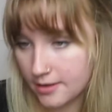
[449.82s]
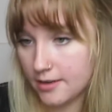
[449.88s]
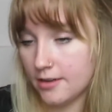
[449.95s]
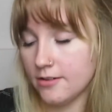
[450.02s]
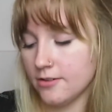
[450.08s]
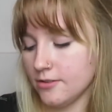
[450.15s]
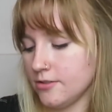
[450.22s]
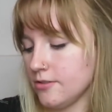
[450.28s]
then
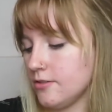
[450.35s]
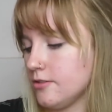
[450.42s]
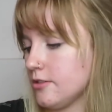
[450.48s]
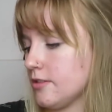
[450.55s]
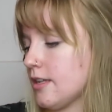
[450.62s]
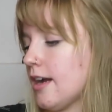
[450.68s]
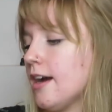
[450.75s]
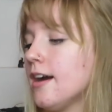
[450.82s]
I also
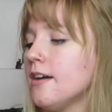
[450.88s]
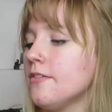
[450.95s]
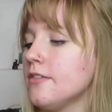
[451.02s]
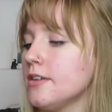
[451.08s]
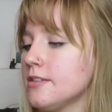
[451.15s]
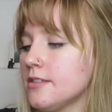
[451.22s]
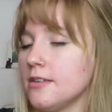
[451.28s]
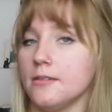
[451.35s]
just
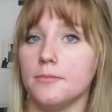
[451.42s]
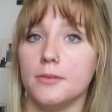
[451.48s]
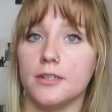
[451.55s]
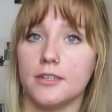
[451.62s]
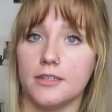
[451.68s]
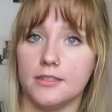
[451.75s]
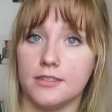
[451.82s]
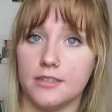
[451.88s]
have some
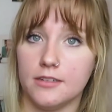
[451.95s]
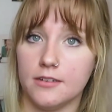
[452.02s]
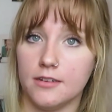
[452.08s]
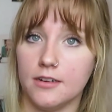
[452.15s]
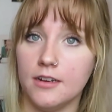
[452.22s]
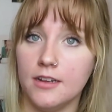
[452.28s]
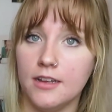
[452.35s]
concealer,